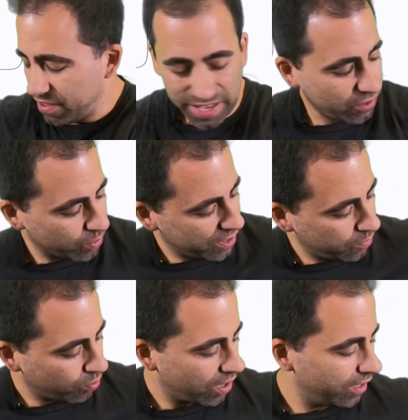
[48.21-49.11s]
That's where this
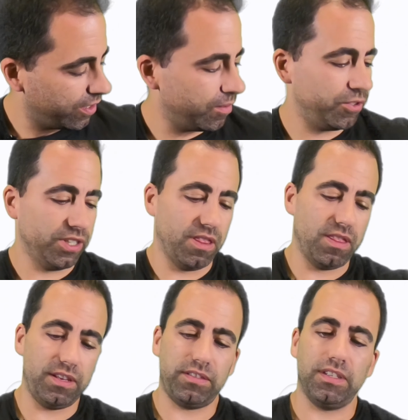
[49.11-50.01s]
product comes in.
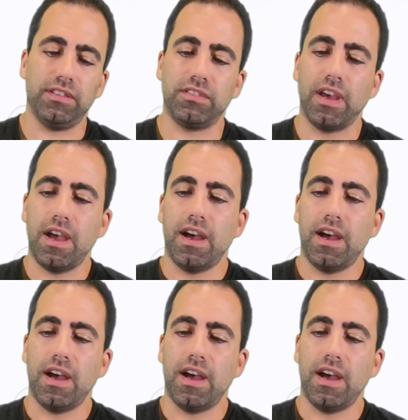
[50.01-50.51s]
This is